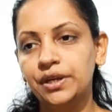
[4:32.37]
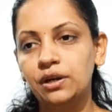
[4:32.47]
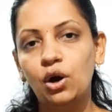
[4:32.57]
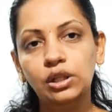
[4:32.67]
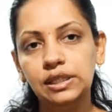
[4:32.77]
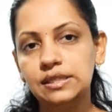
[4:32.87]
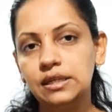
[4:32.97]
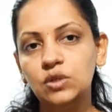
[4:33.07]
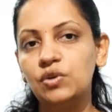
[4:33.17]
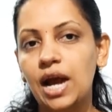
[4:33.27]
All these
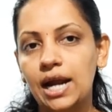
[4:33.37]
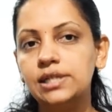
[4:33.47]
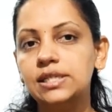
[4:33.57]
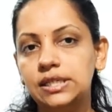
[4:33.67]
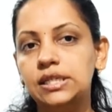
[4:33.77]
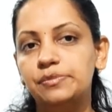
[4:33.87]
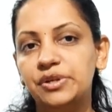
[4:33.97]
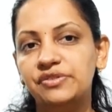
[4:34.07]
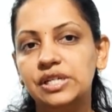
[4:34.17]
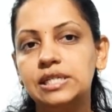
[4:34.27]
things we had seen
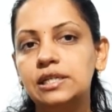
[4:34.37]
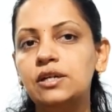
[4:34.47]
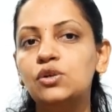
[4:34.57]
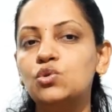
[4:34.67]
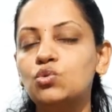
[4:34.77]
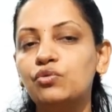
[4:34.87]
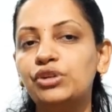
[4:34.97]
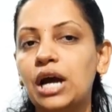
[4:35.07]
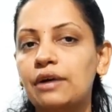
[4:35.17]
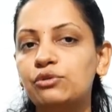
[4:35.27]
previously, so we
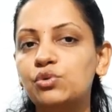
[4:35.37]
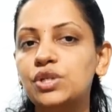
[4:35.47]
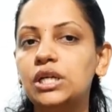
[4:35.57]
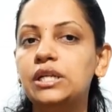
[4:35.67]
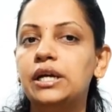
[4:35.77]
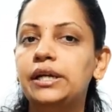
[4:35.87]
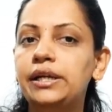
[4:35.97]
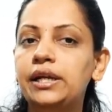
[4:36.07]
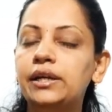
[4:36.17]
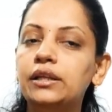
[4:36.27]
have to see in
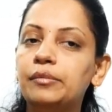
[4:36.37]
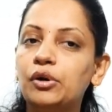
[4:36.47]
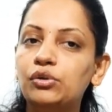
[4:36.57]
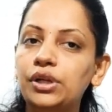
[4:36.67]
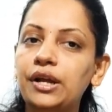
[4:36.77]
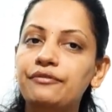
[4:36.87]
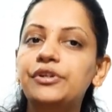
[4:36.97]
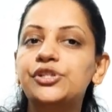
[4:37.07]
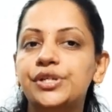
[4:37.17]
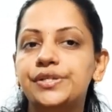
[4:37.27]
detail about the
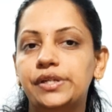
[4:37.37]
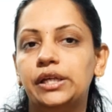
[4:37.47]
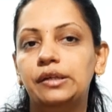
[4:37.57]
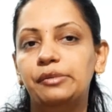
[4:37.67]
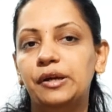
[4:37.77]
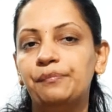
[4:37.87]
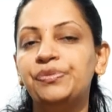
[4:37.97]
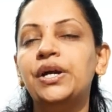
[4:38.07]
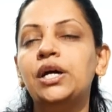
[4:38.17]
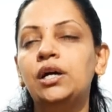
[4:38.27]
deficiency anemia.
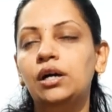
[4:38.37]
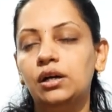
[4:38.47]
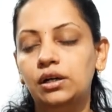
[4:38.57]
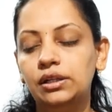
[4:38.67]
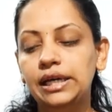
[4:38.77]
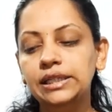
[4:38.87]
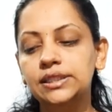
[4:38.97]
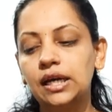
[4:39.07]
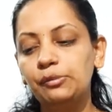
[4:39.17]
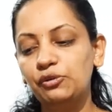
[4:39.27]
Next
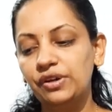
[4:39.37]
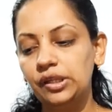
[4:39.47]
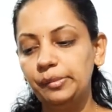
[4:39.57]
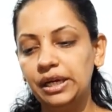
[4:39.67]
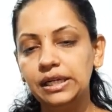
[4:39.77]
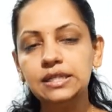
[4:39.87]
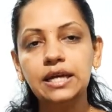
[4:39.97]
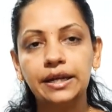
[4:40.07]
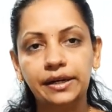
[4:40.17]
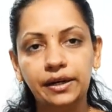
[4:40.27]
type of anemia is
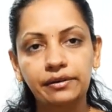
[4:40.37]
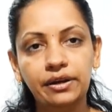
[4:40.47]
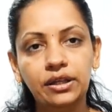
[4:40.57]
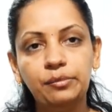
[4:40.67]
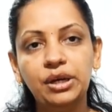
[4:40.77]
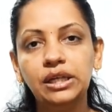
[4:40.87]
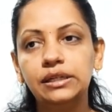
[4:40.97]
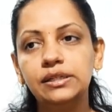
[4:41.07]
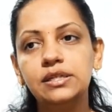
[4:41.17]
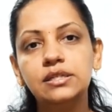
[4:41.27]
hereditary anemia, that
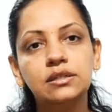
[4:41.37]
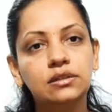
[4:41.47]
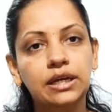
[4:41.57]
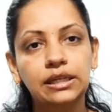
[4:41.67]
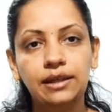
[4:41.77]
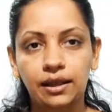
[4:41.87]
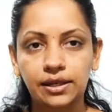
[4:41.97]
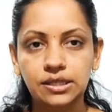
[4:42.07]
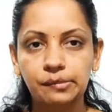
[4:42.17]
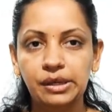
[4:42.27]
is again
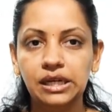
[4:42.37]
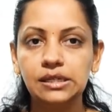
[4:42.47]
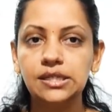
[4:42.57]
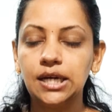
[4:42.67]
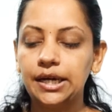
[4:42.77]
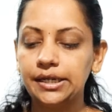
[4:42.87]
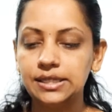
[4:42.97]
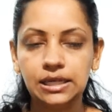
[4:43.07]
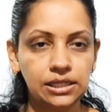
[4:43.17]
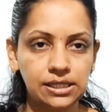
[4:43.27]
thalassemias and
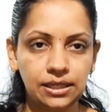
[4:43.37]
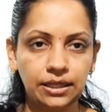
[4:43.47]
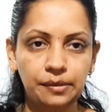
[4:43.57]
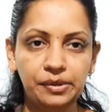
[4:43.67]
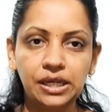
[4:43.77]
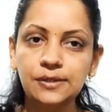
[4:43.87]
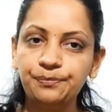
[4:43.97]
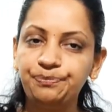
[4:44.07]
sickle cell anemias.